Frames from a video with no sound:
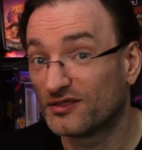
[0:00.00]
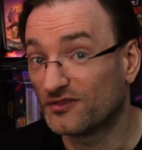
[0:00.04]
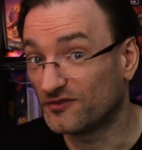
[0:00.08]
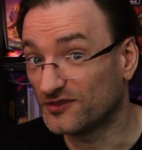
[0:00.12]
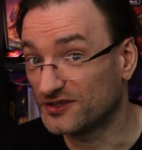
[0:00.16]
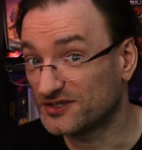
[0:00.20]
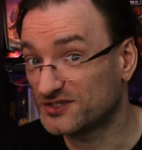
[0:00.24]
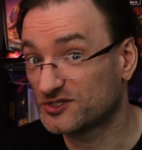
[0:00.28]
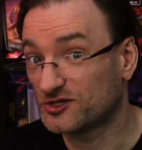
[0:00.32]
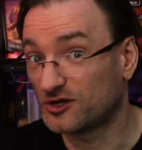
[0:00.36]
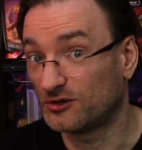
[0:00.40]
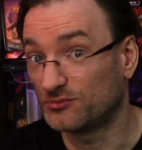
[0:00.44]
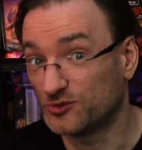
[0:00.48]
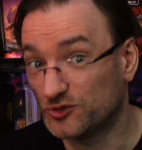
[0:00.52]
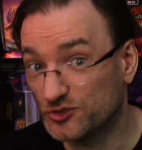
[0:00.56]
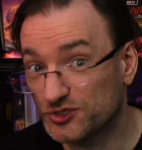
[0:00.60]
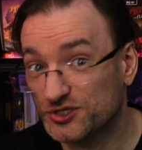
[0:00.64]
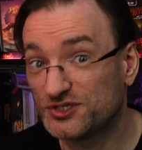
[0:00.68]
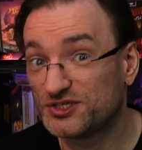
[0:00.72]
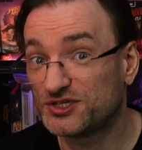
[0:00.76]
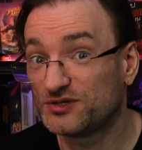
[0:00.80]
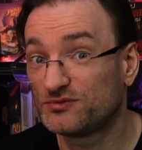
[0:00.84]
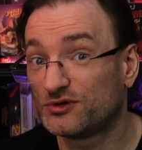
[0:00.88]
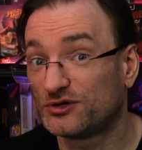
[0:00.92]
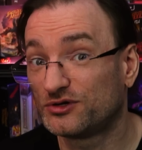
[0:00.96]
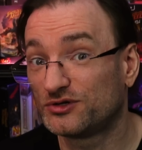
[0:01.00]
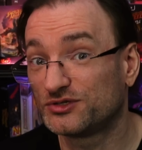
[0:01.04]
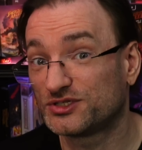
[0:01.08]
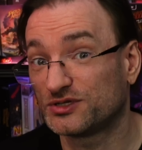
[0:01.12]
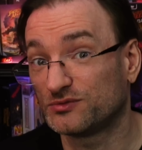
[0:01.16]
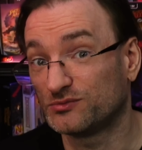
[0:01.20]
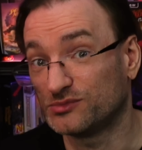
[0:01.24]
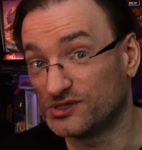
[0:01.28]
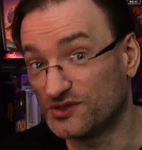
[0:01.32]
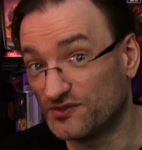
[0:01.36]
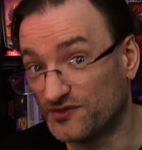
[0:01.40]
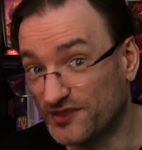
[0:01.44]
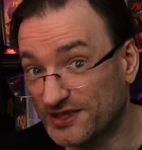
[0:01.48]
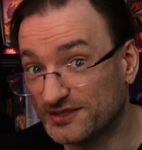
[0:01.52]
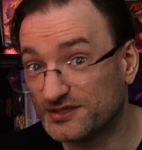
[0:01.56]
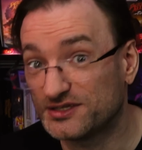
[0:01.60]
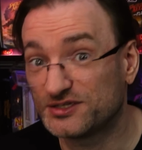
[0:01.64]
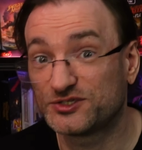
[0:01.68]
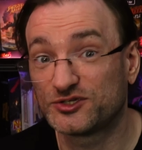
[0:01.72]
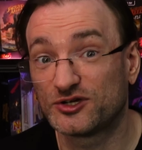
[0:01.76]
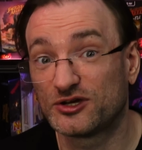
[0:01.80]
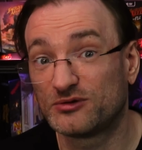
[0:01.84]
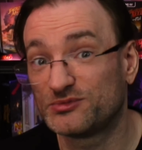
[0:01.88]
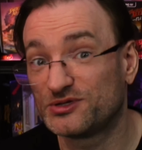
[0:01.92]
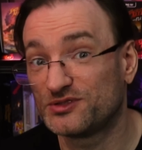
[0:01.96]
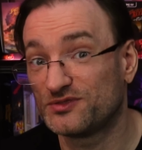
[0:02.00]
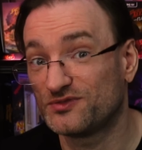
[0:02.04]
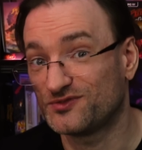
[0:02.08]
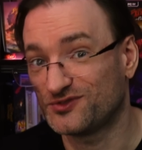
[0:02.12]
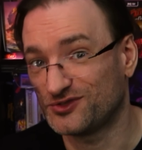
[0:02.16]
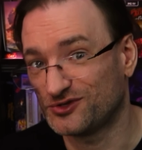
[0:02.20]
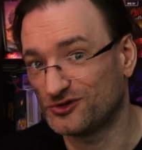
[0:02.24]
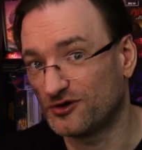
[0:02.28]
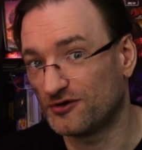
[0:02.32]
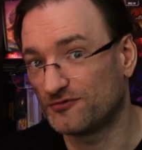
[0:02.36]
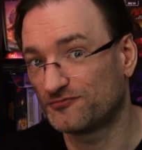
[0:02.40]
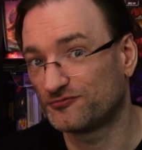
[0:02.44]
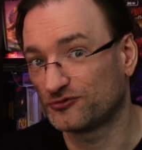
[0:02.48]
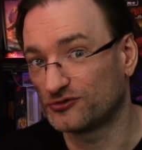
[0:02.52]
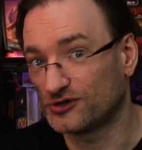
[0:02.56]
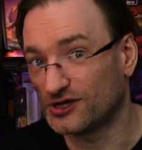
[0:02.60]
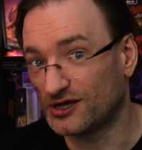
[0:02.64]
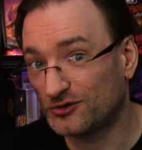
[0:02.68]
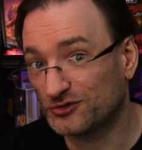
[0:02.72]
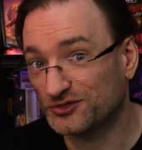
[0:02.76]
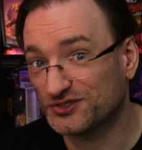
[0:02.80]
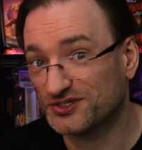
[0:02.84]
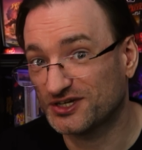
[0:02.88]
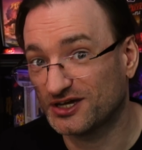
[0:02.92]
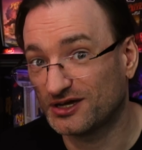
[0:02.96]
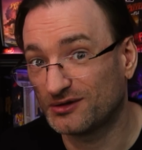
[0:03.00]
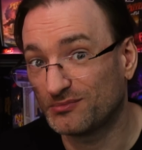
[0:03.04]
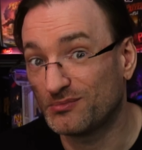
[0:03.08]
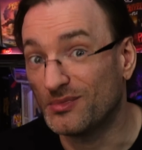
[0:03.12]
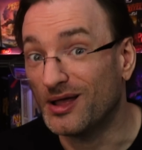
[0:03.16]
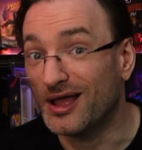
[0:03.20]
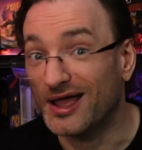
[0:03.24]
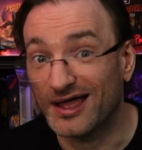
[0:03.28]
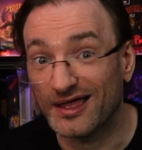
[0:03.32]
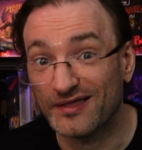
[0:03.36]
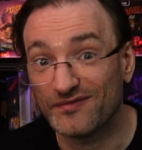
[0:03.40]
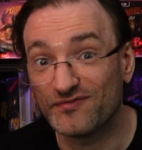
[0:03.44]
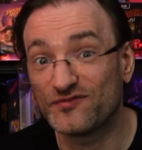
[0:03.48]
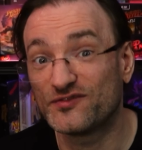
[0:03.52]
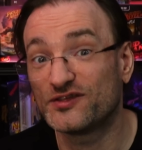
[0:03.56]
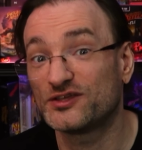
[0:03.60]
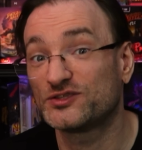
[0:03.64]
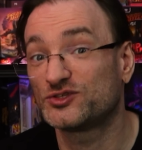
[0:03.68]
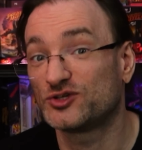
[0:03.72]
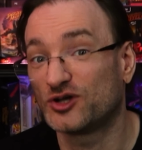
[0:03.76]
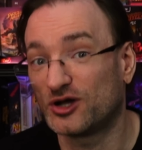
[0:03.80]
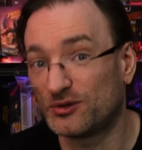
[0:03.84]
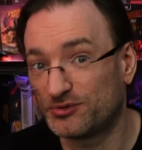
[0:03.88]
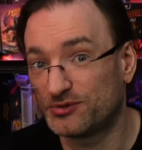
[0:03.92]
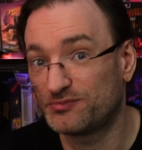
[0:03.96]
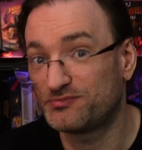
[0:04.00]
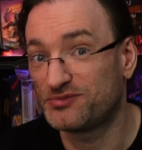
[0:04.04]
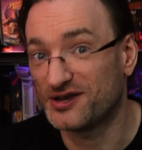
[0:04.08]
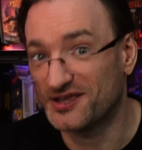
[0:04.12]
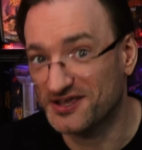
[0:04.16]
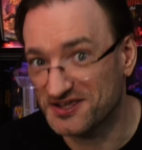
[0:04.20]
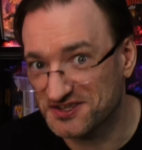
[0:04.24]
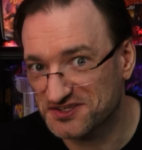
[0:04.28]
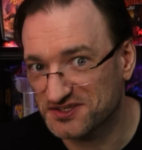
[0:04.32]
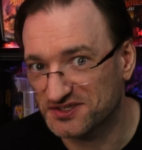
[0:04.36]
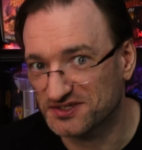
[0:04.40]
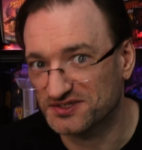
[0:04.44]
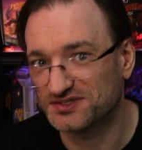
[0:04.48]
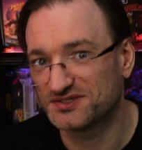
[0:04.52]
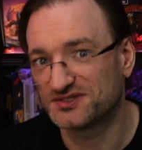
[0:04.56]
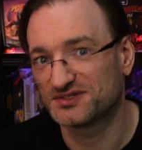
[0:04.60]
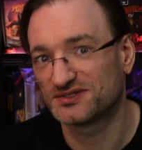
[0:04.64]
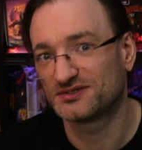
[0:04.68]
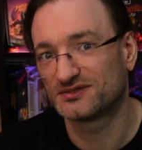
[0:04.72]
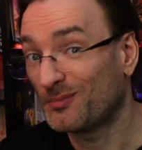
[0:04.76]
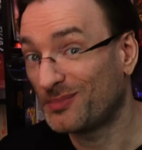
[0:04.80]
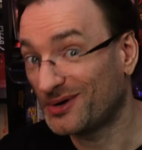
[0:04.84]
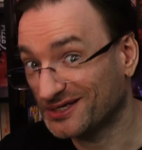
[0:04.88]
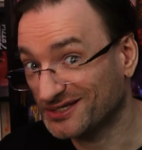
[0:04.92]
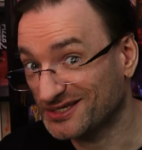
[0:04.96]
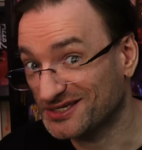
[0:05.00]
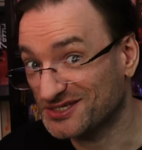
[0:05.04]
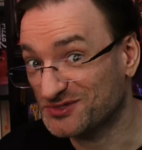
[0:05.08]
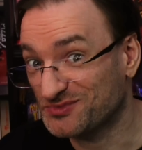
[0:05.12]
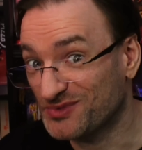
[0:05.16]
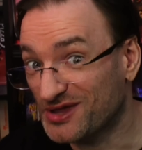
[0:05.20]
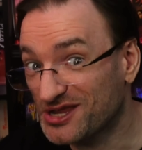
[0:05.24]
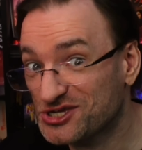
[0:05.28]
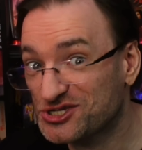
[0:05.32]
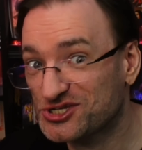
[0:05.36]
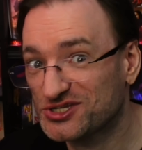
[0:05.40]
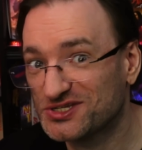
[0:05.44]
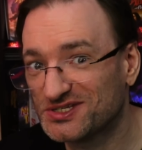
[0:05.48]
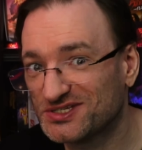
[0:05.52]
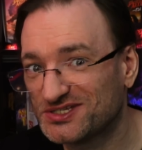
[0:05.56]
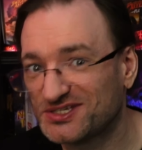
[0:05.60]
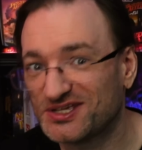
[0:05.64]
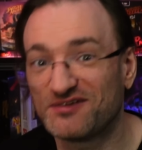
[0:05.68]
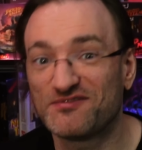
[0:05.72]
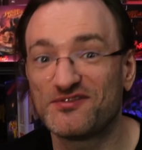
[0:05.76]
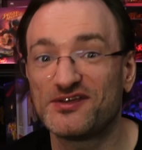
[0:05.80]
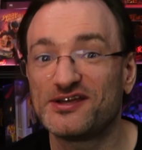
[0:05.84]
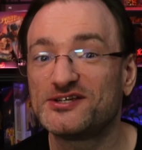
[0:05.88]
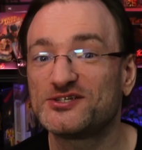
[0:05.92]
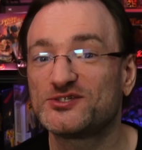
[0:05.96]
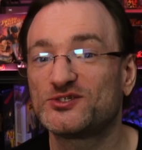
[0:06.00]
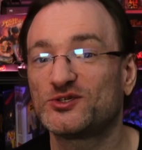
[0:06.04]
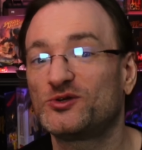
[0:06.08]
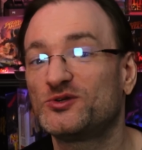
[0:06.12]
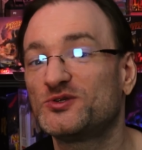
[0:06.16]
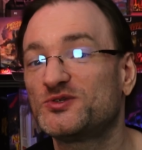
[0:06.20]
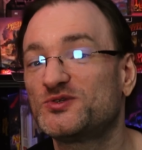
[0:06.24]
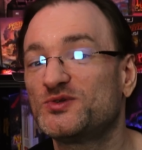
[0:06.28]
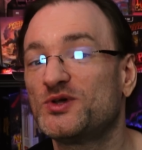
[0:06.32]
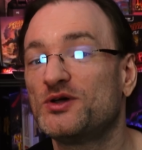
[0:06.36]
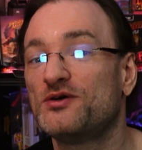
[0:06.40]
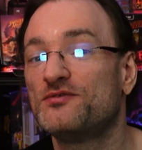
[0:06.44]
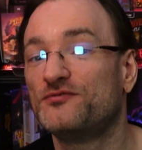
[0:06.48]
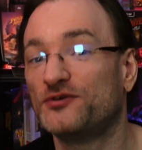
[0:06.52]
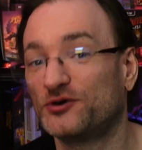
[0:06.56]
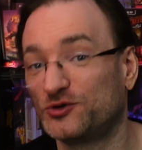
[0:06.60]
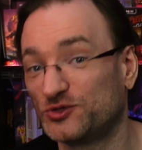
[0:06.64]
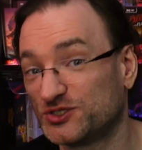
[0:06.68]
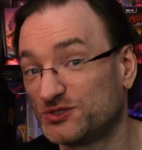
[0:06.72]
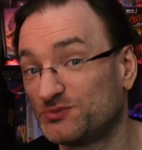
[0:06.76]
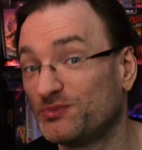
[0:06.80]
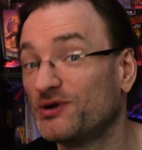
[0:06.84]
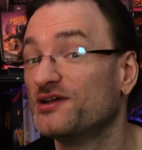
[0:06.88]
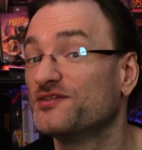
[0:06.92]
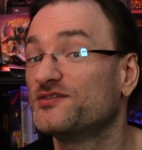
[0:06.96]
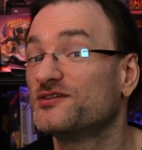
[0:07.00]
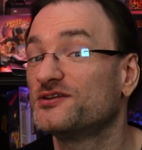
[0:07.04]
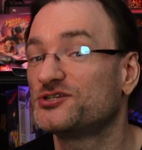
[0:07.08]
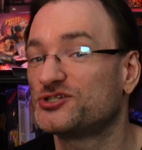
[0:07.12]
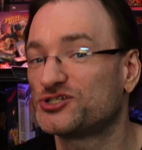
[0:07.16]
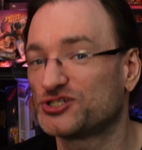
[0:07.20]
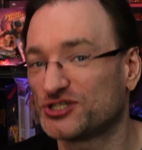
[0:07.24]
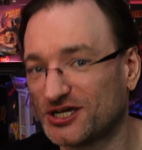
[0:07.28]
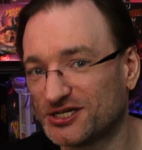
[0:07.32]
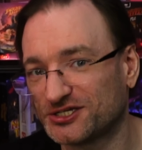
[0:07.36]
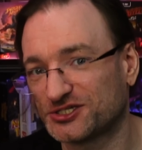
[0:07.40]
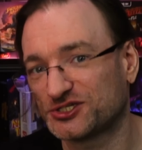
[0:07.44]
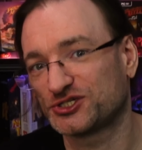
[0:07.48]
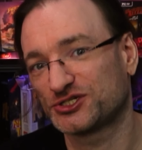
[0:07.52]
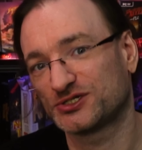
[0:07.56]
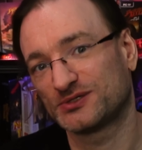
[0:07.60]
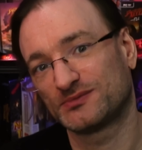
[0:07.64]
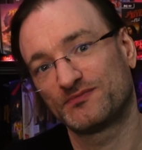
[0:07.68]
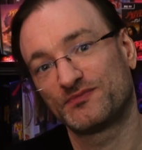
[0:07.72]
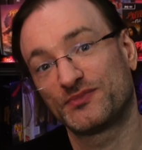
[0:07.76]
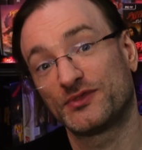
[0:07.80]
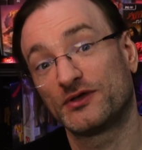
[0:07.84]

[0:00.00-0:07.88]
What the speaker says: This community vote will then determine the overall outcome and the top places. But as mentioned, there is also a vote by the judge.